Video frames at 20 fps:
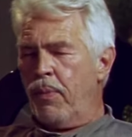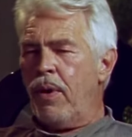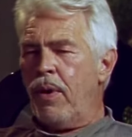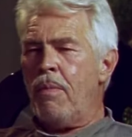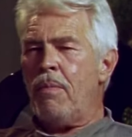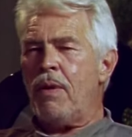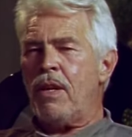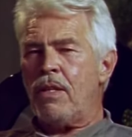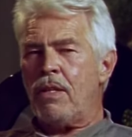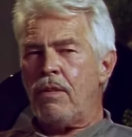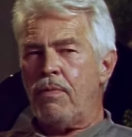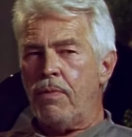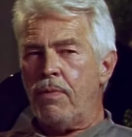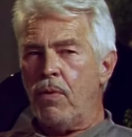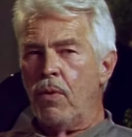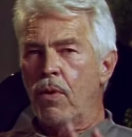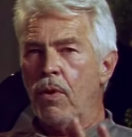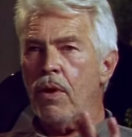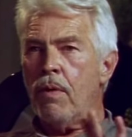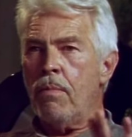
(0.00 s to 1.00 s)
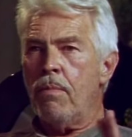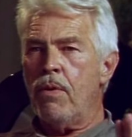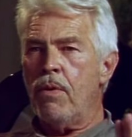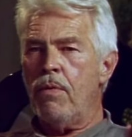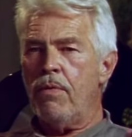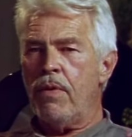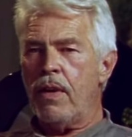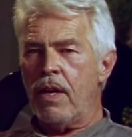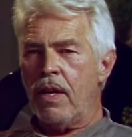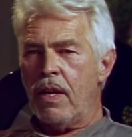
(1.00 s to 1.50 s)
premise for the
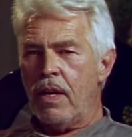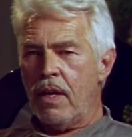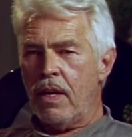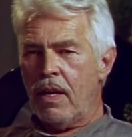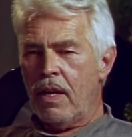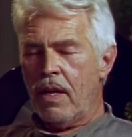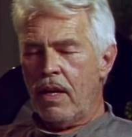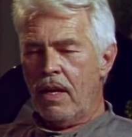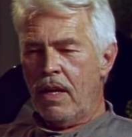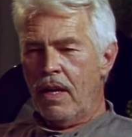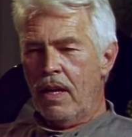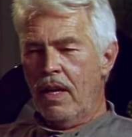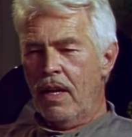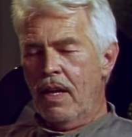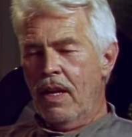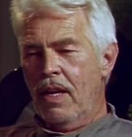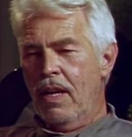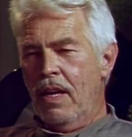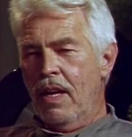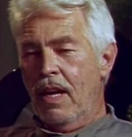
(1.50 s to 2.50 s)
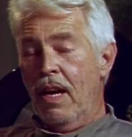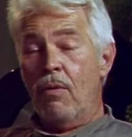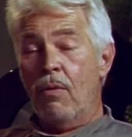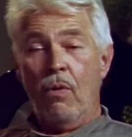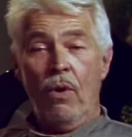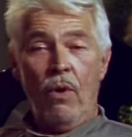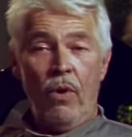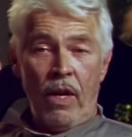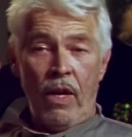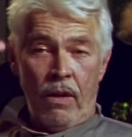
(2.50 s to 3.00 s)
movie. And
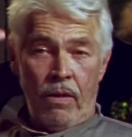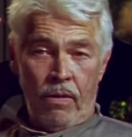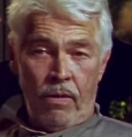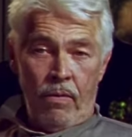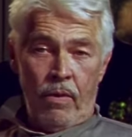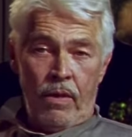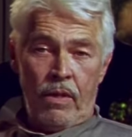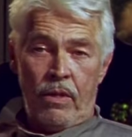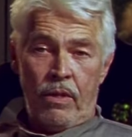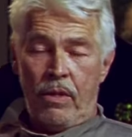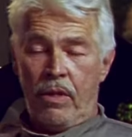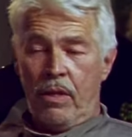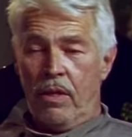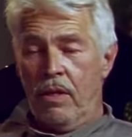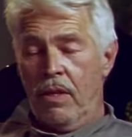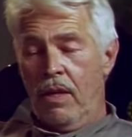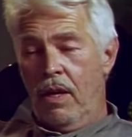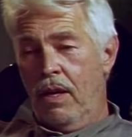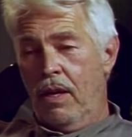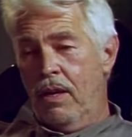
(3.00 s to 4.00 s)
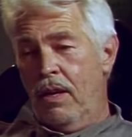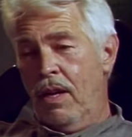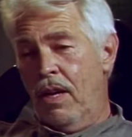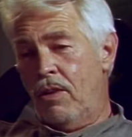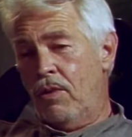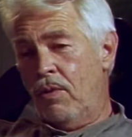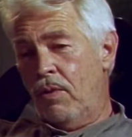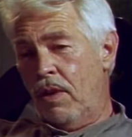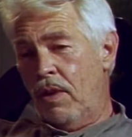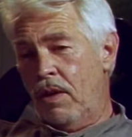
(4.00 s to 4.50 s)
Rudy was
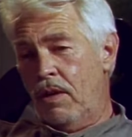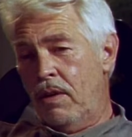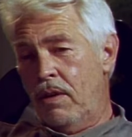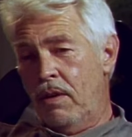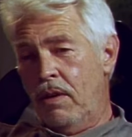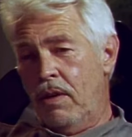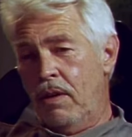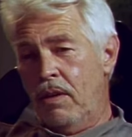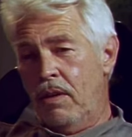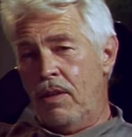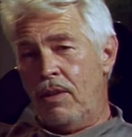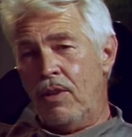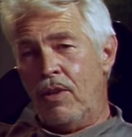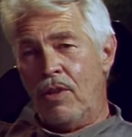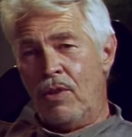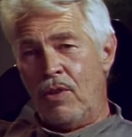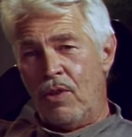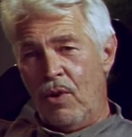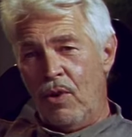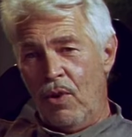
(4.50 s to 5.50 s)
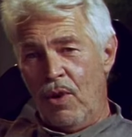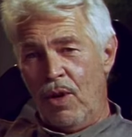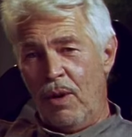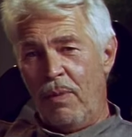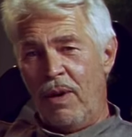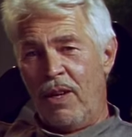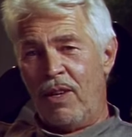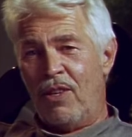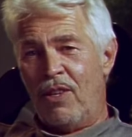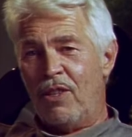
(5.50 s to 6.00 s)
naturally disconcerted
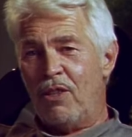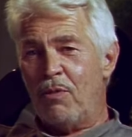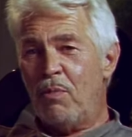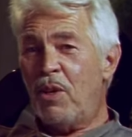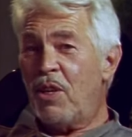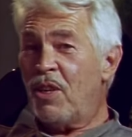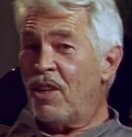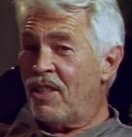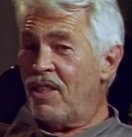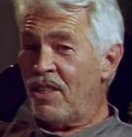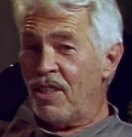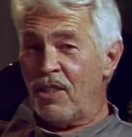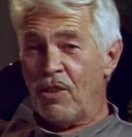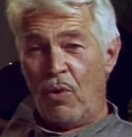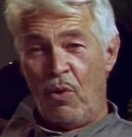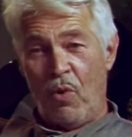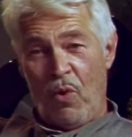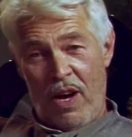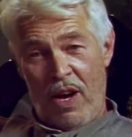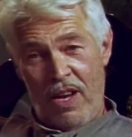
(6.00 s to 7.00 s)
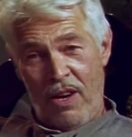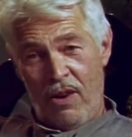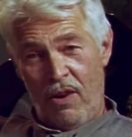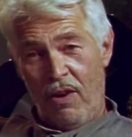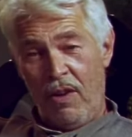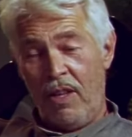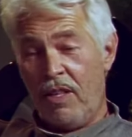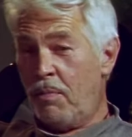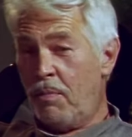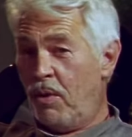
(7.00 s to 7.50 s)
about this because, as a
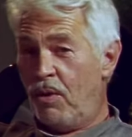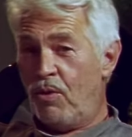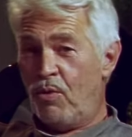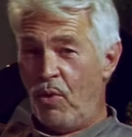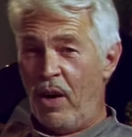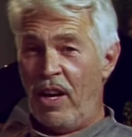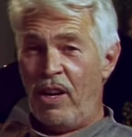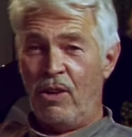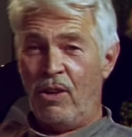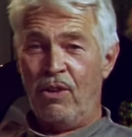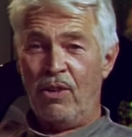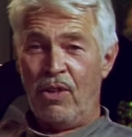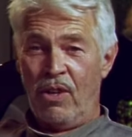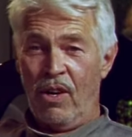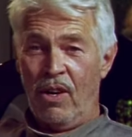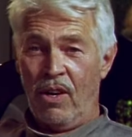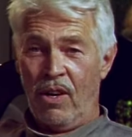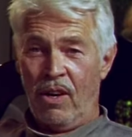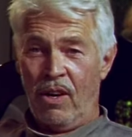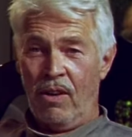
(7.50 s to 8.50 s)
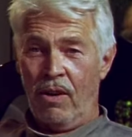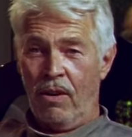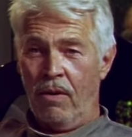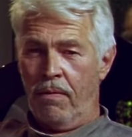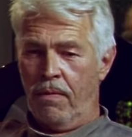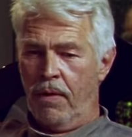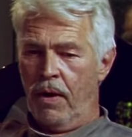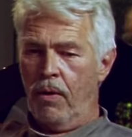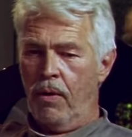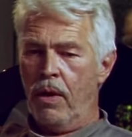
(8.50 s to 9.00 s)
writer, as most writers are, they're
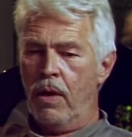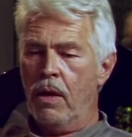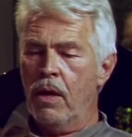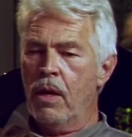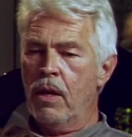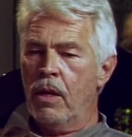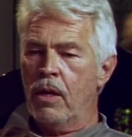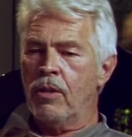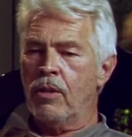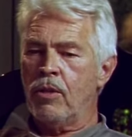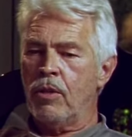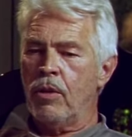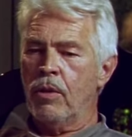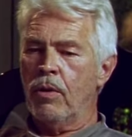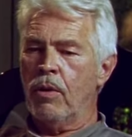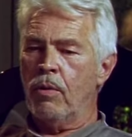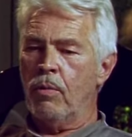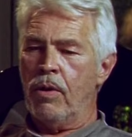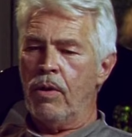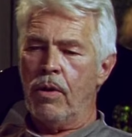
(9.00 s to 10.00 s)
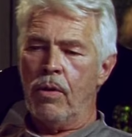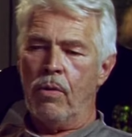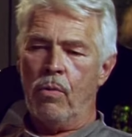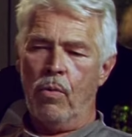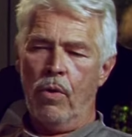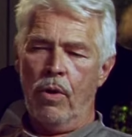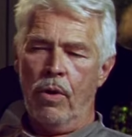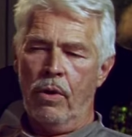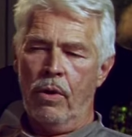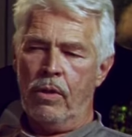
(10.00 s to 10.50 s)
very concerned with their
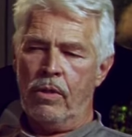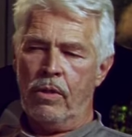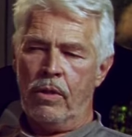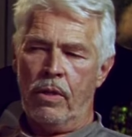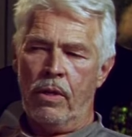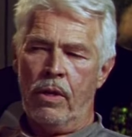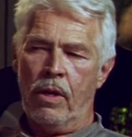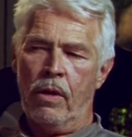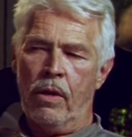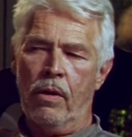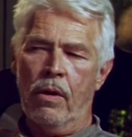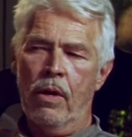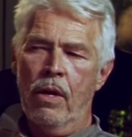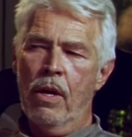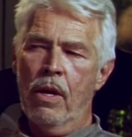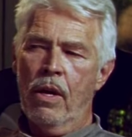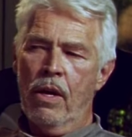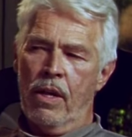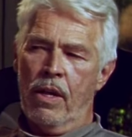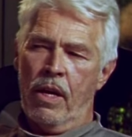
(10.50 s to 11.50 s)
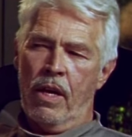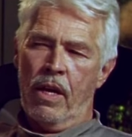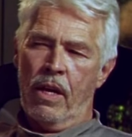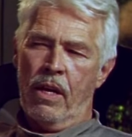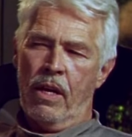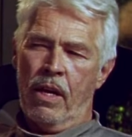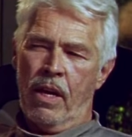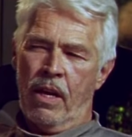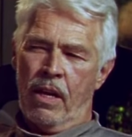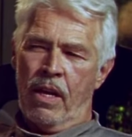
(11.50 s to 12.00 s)
words and their
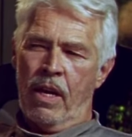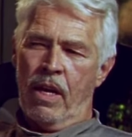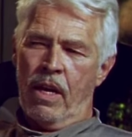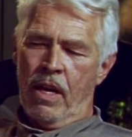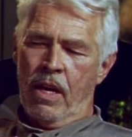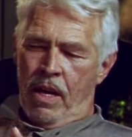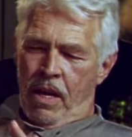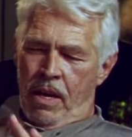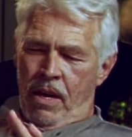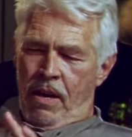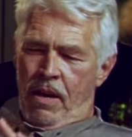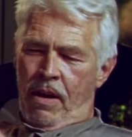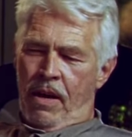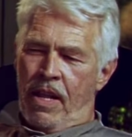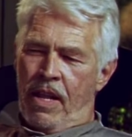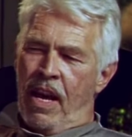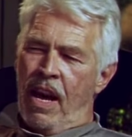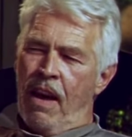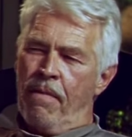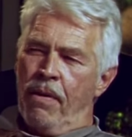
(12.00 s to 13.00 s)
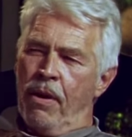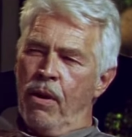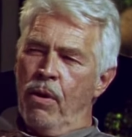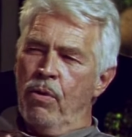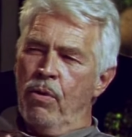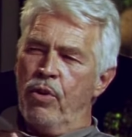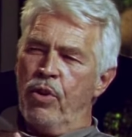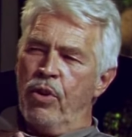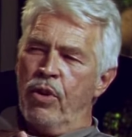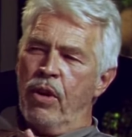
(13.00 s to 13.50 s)
the
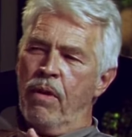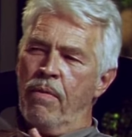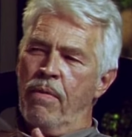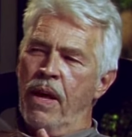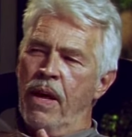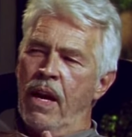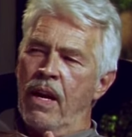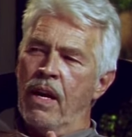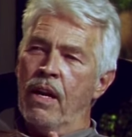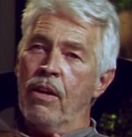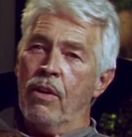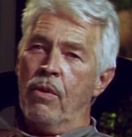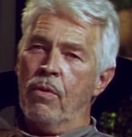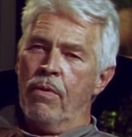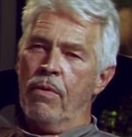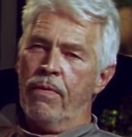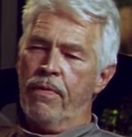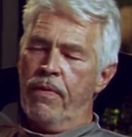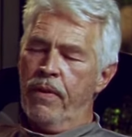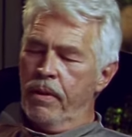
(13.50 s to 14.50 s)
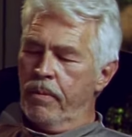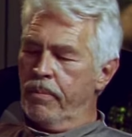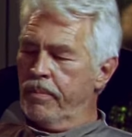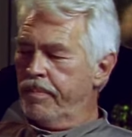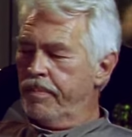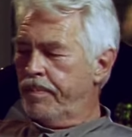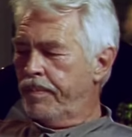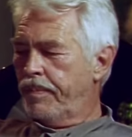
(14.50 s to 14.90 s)
evolution of that into a film.